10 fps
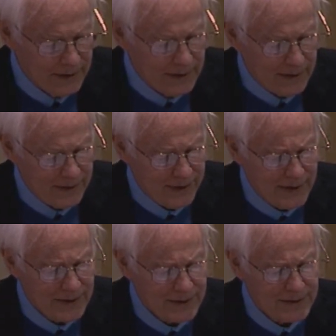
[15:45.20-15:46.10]
and that
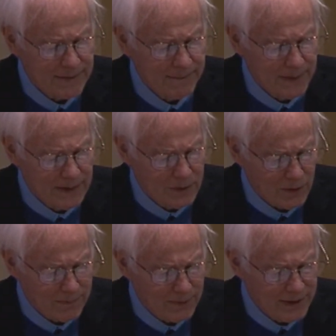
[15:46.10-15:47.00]
is
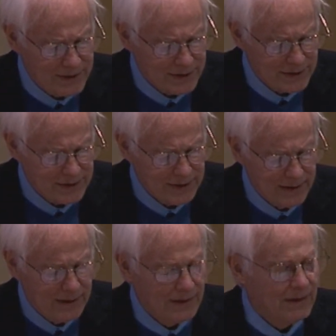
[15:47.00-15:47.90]
corporations
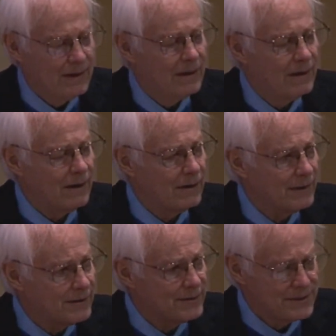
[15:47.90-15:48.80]
are
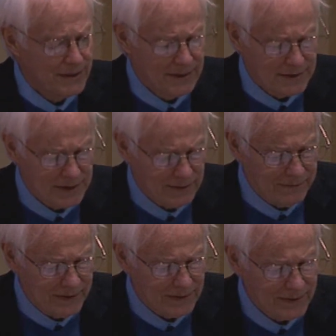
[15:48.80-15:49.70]
interested in self
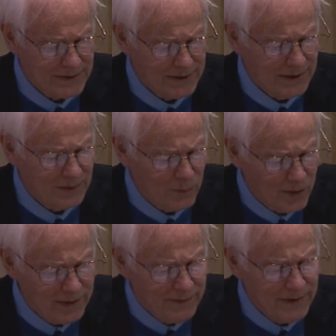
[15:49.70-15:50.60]
interest, and one
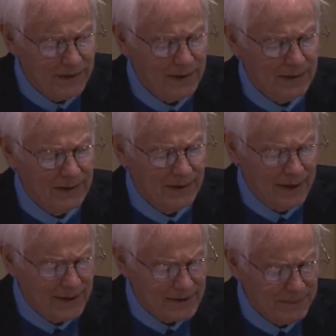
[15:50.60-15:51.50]
of the, the
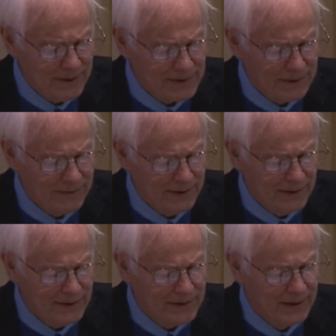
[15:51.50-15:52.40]
aspects of it
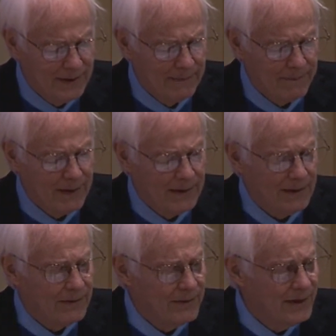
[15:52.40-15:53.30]
is
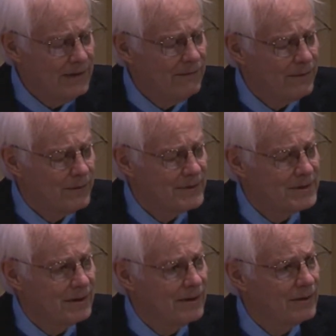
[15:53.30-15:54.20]
they focus
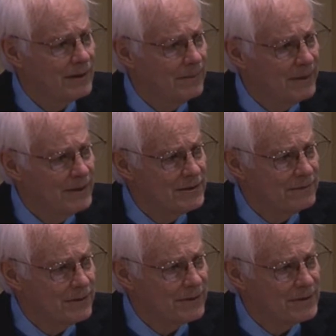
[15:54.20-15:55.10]
in on committees of
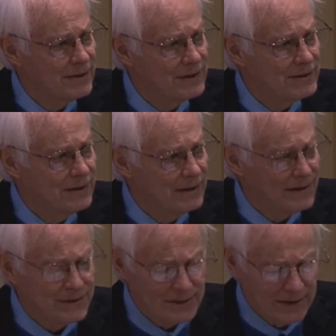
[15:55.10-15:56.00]
jurisdiction and
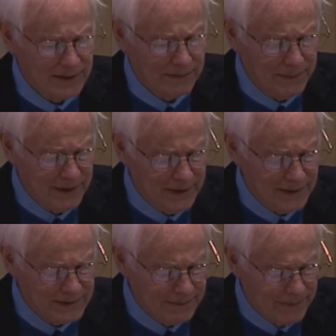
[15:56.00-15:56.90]
legislative
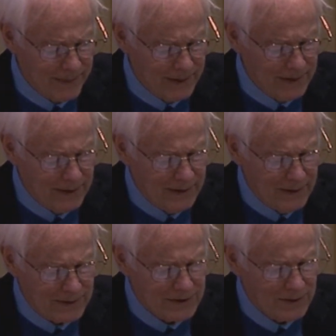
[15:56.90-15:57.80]
bodies.
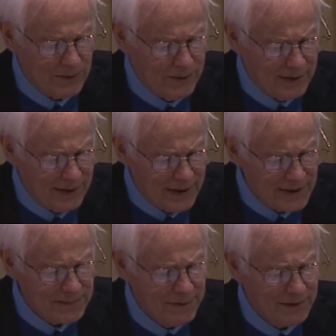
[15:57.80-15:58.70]
And so, an
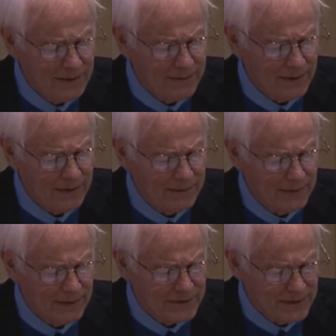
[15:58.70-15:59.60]
aspect of, of,
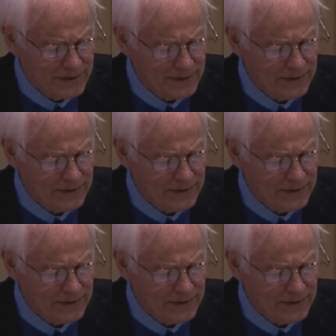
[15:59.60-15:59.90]
of, Citizens